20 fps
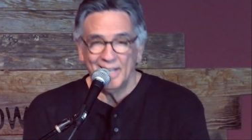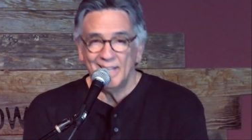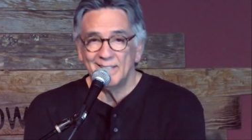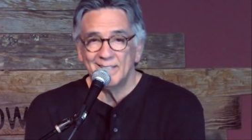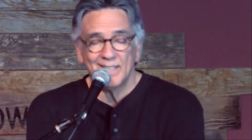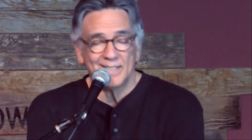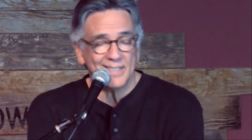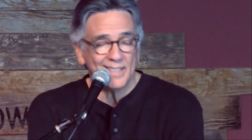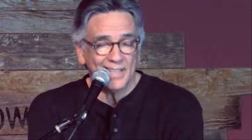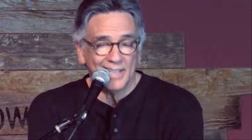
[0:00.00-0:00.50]

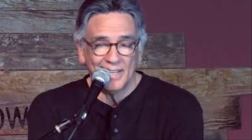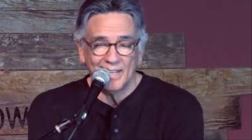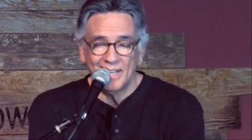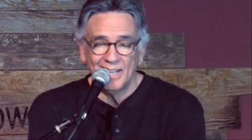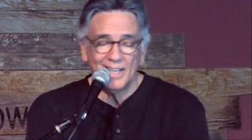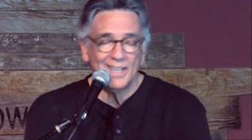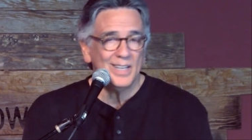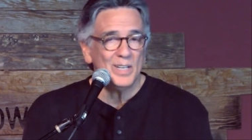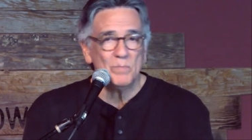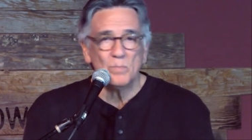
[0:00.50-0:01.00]
It doesn't get
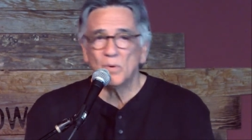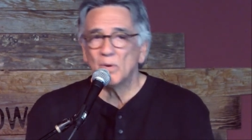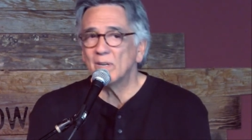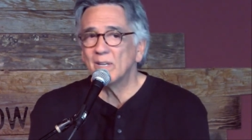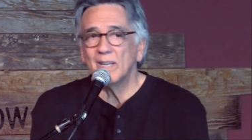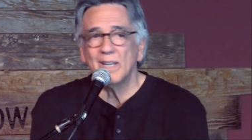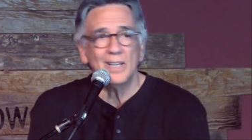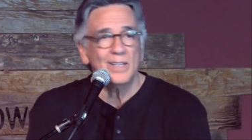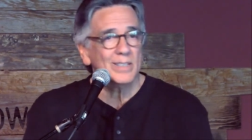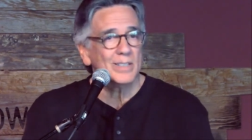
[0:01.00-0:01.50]
any more
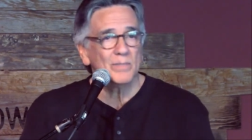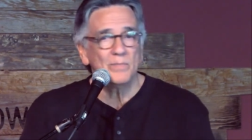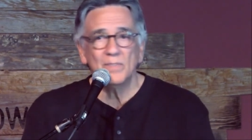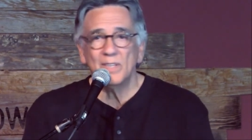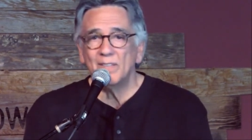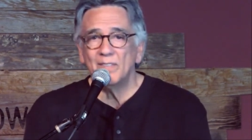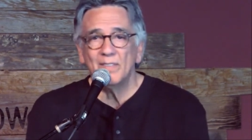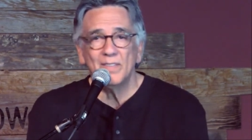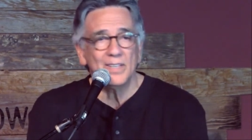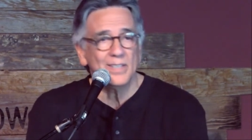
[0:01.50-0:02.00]
kingdom
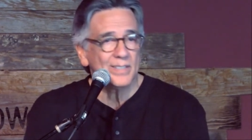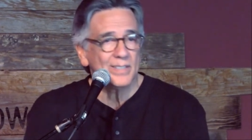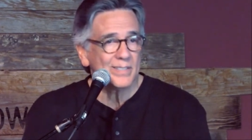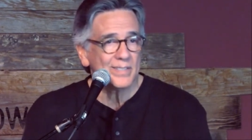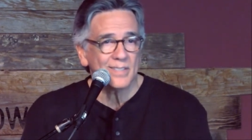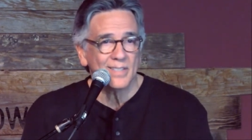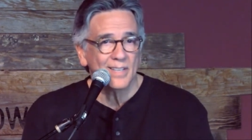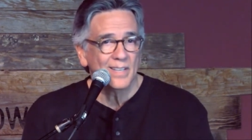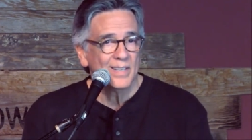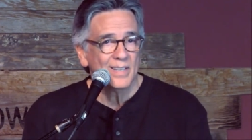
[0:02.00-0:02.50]
than
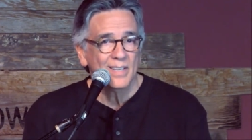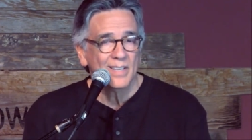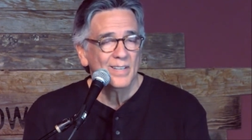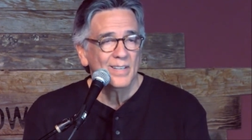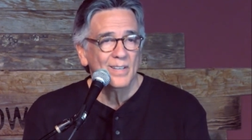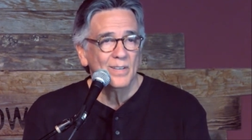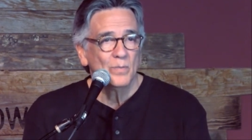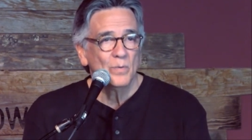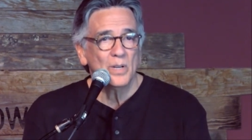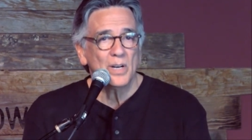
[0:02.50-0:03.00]
this.
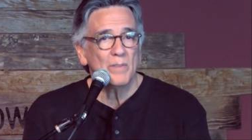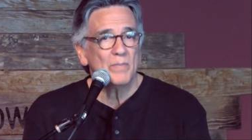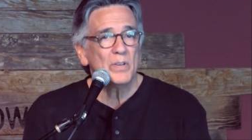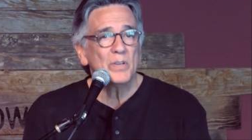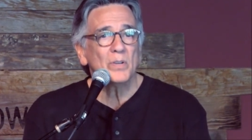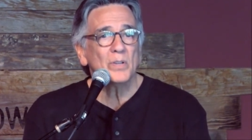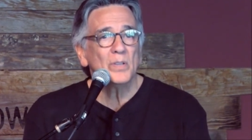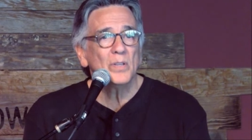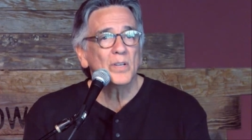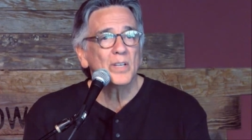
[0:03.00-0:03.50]
Whatever
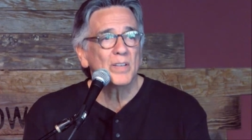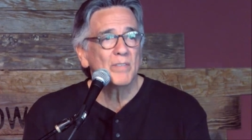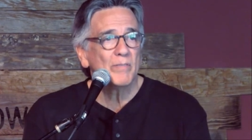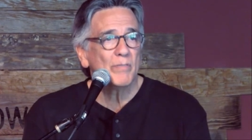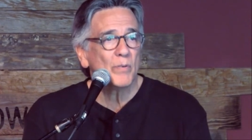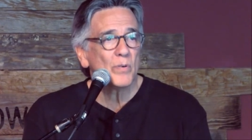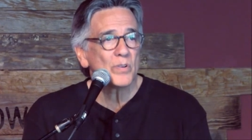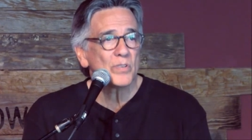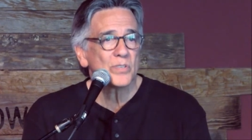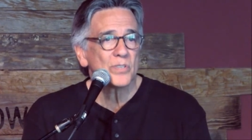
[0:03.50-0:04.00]
you're looking
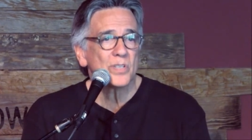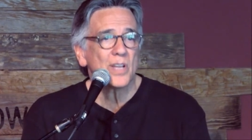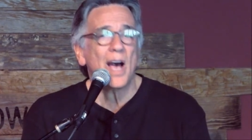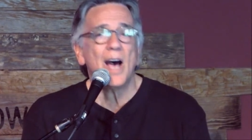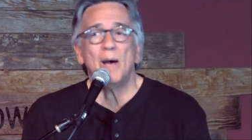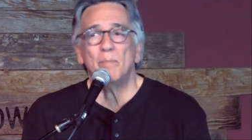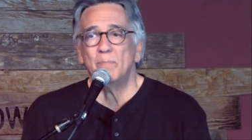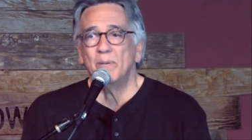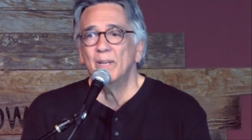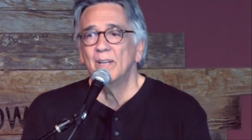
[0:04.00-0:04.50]
for,
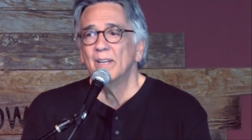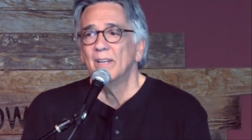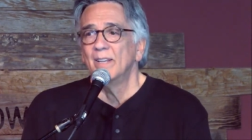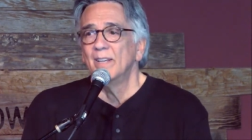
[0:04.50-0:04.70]
stop.